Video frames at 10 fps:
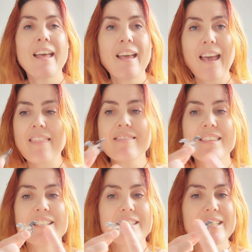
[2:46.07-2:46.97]
And the
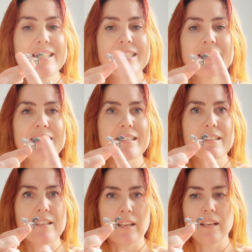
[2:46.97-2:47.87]
distance
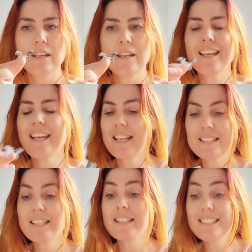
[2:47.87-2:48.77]
then is
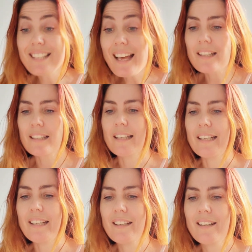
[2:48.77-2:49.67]
exactly
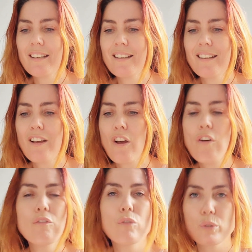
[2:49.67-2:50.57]

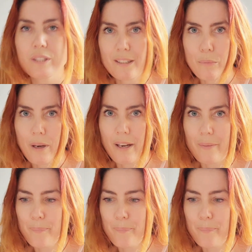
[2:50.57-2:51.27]
4 studs wide.